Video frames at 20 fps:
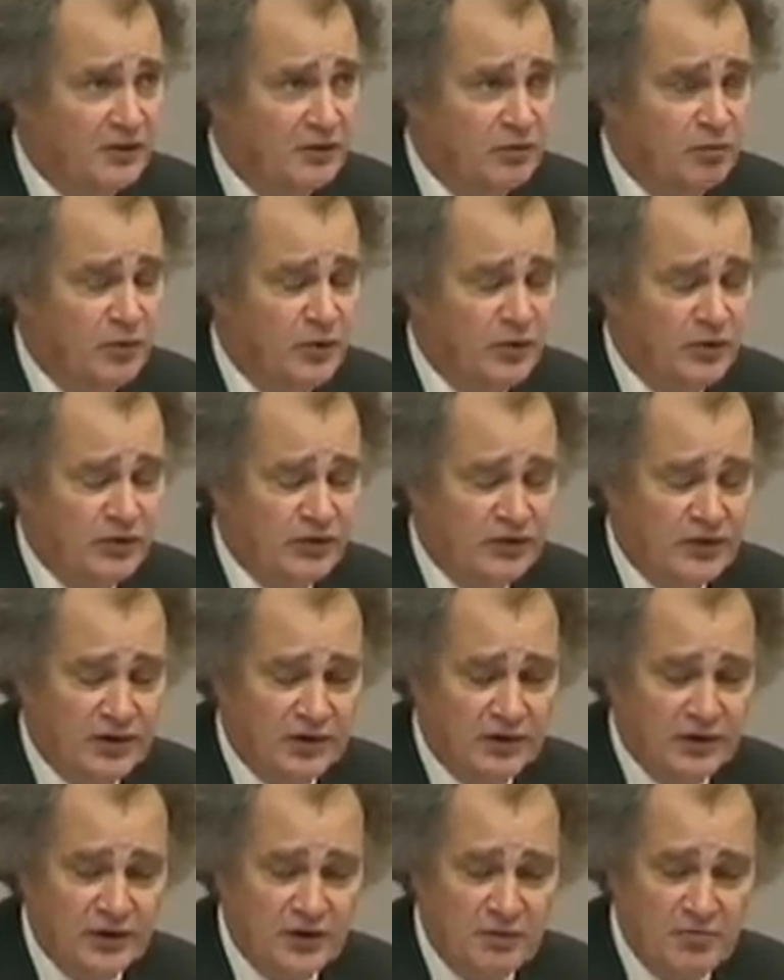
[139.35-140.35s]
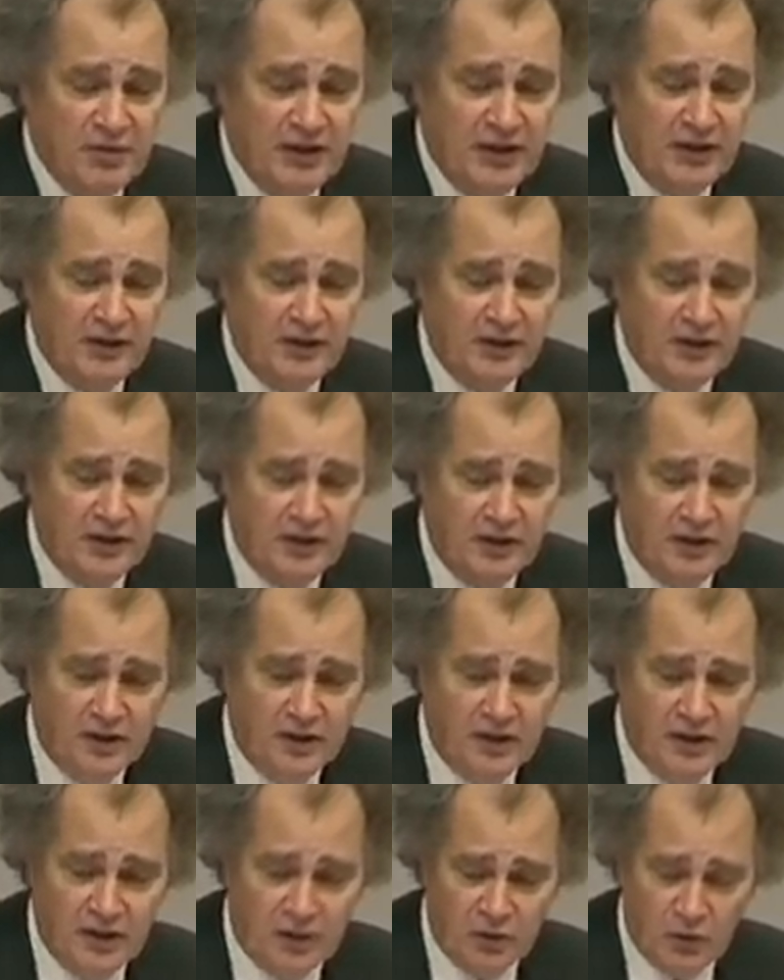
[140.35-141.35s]
It will certainly mean
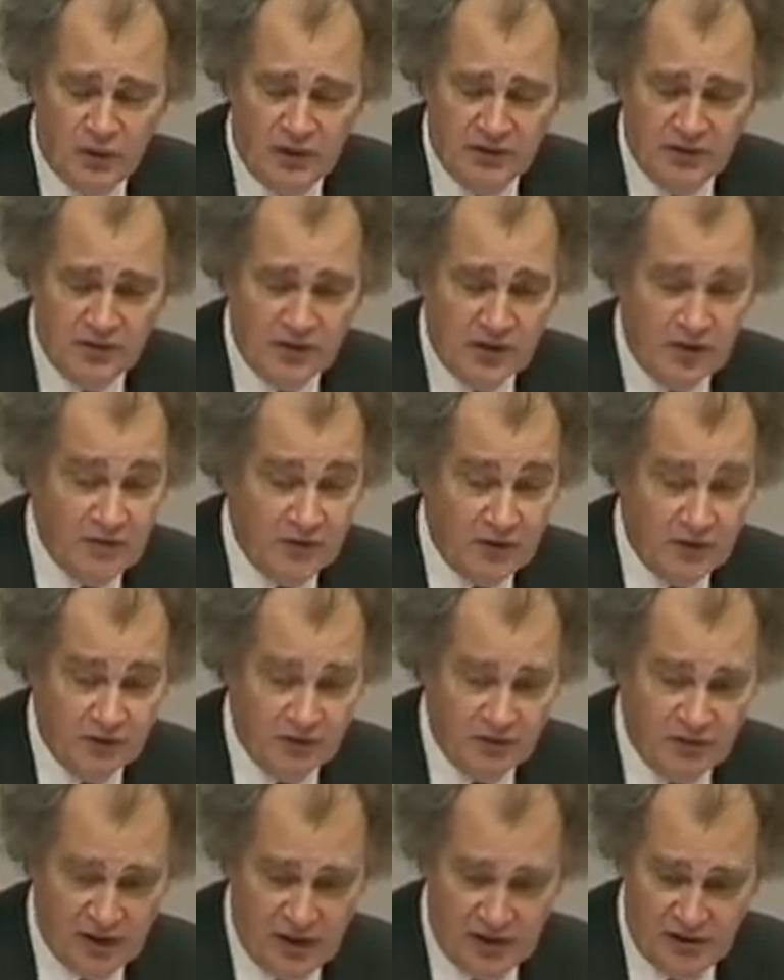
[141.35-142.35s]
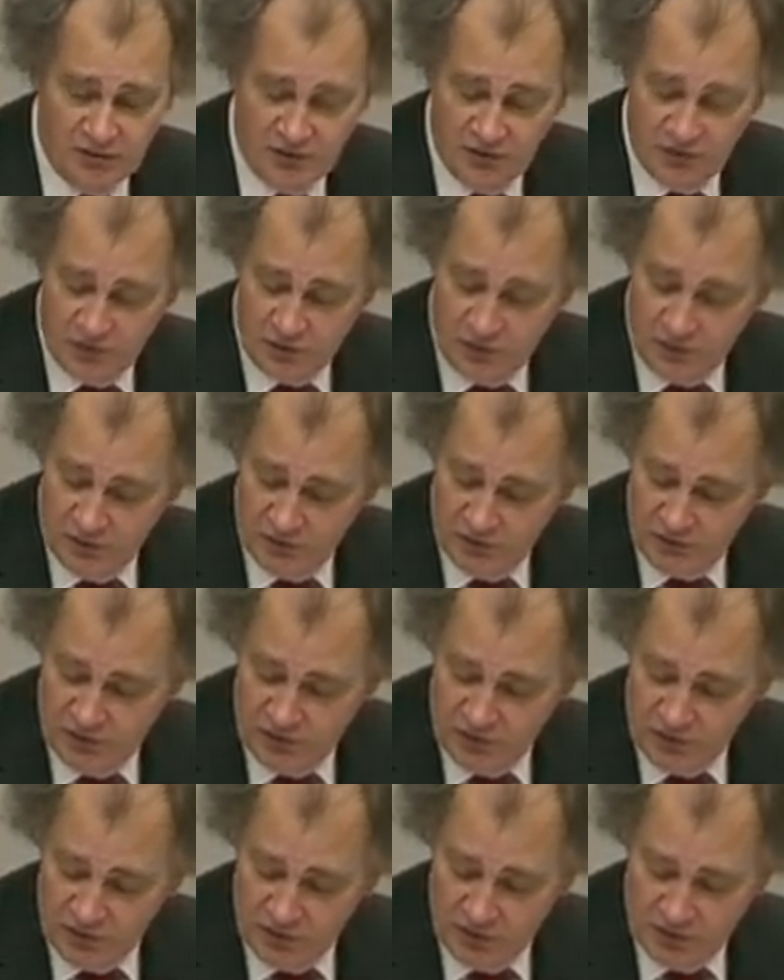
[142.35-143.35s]
uh, quite significant changes to the J I
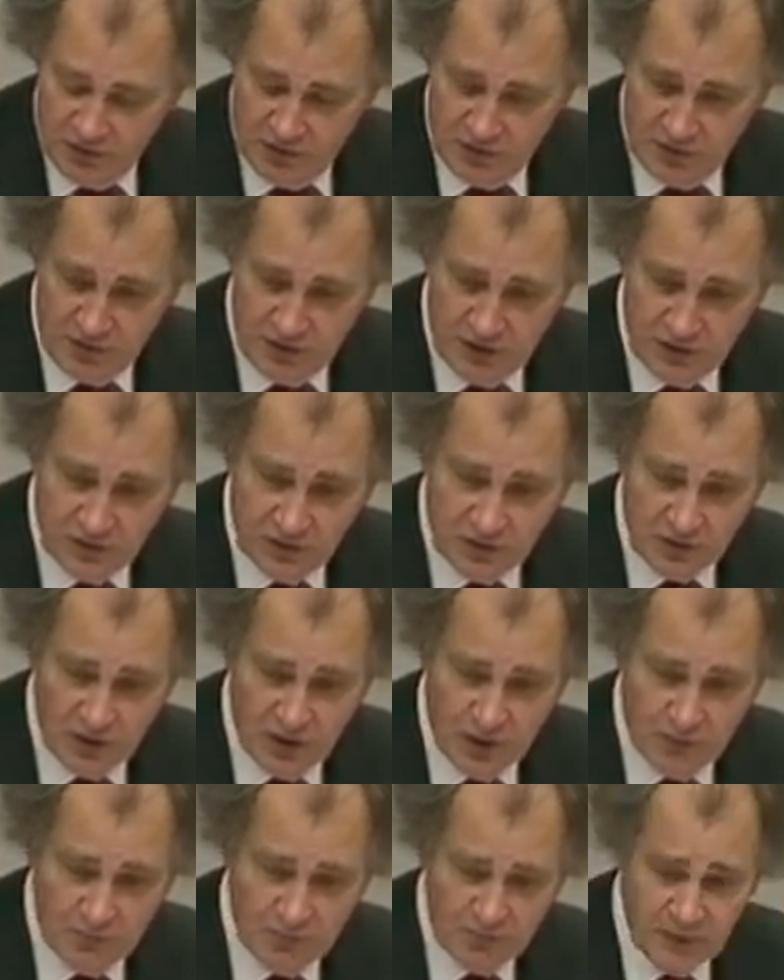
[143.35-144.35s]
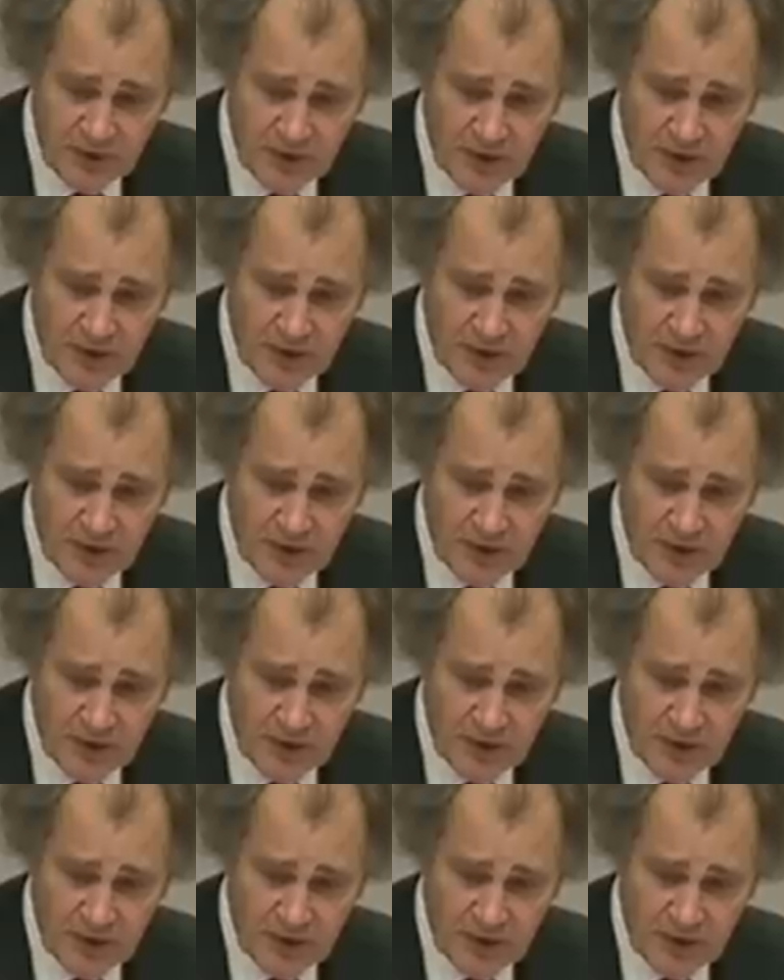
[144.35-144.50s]
S C in, in years to come.